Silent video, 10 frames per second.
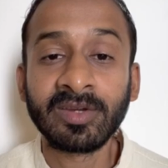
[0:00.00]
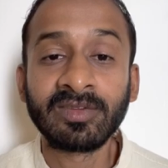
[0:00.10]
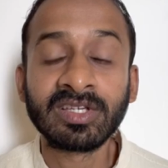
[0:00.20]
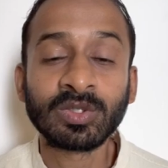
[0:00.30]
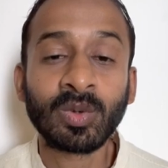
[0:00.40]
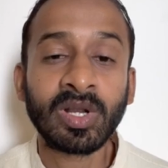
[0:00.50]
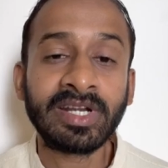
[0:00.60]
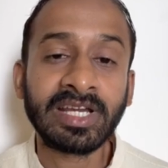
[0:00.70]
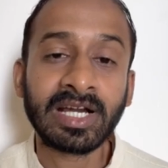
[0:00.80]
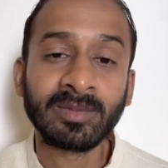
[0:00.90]
this
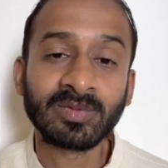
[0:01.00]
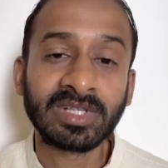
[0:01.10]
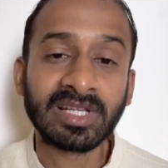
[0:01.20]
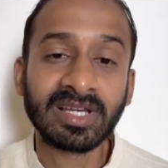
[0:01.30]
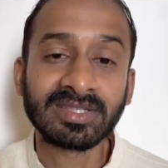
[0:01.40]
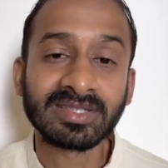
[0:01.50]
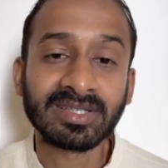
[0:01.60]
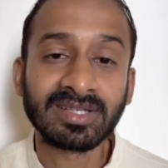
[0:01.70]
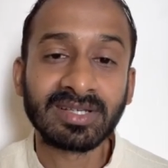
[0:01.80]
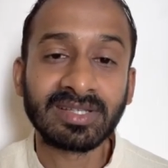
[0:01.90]
quality comes within us,
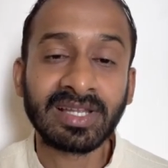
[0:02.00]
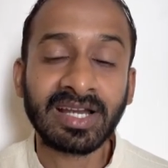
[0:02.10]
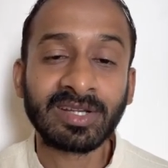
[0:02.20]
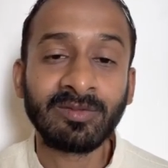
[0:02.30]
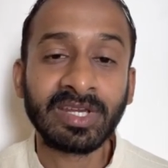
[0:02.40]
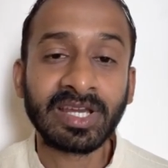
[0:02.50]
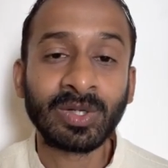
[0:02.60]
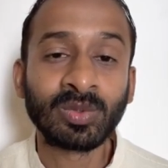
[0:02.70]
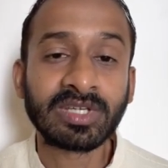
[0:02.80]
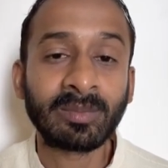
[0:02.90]
that we can
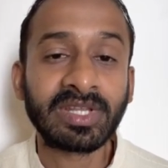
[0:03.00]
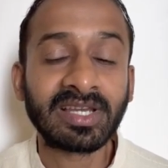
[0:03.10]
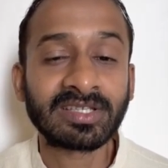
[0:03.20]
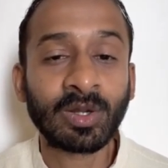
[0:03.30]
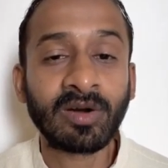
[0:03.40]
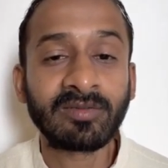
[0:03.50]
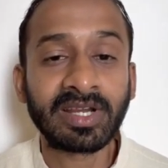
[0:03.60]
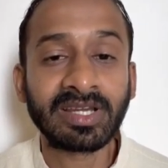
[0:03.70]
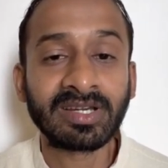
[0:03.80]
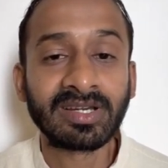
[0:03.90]
do something as an
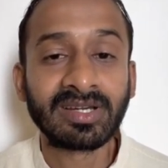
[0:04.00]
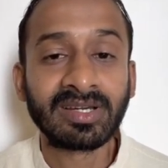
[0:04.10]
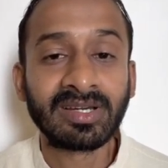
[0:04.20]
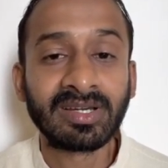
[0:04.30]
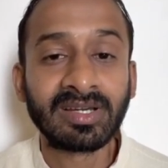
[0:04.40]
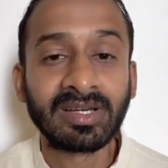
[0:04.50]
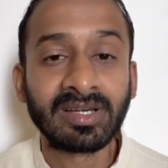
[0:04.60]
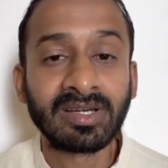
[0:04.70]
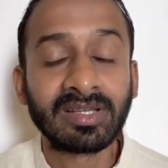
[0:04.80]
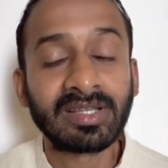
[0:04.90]
offering,
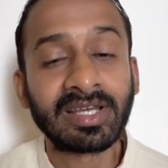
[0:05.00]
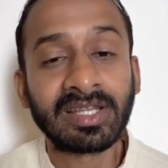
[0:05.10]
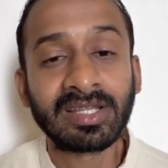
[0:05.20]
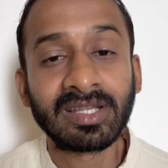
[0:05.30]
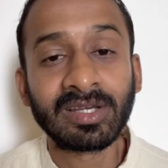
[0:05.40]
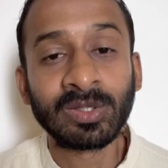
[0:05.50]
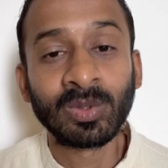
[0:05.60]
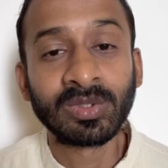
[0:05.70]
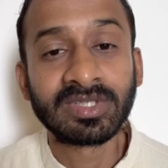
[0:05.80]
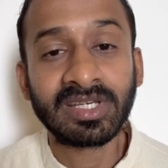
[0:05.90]
then you
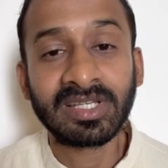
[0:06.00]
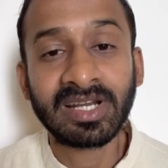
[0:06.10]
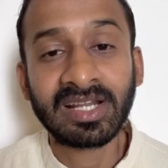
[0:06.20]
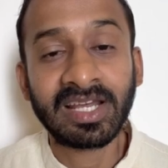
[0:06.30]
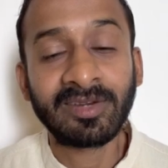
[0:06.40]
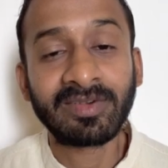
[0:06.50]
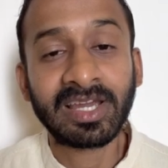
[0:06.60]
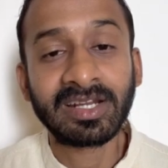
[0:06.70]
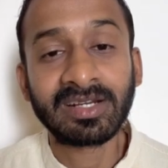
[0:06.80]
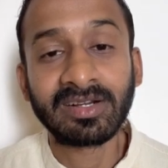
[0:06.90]
will see that our life
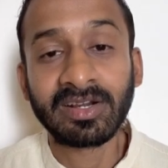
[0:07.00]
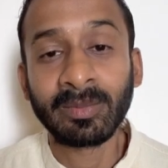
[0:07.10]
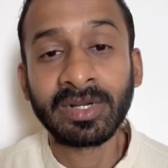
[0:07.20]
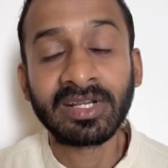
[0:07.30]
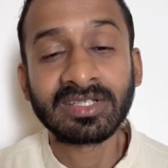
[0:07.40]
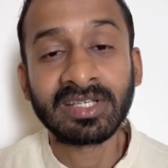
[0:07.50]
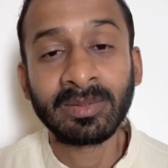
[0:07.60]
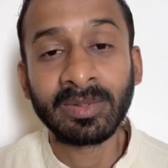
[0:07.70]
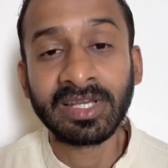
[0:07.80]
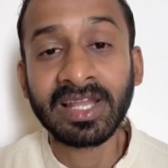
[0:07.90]
can tremendously
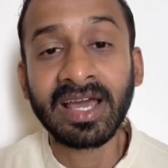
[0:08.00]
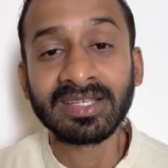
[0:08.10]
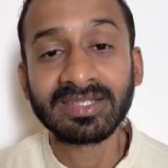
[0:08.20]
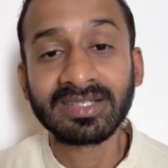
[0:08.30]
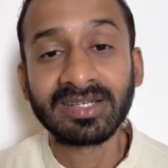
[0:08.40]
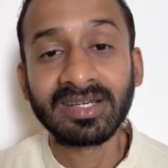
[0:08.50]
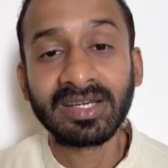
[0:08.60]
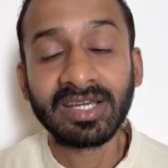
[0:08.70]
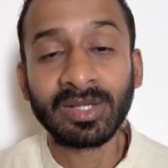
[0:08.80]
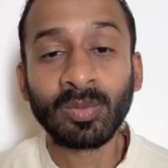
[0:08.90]
be enhanced
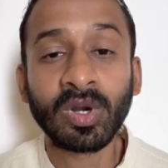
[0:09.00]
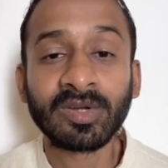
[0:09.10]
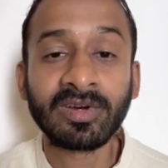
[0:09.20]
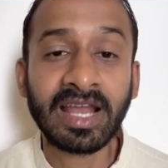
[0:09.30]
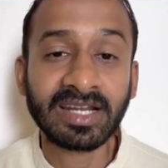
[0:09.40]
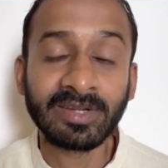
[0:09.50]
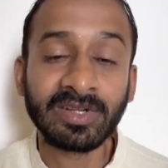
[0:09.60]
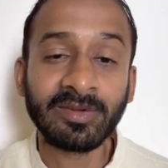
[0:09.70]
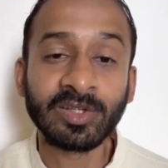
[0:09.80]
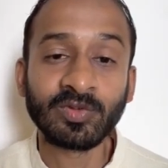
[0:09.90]
in whatever
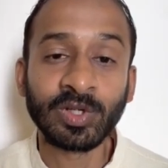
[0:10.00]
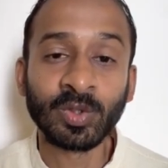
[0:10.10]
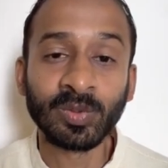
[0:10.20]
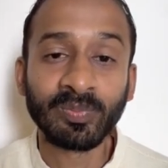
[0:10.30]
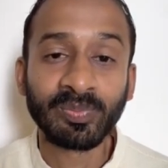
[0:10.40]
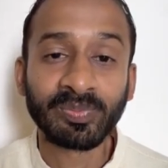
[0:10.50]
activity which we do.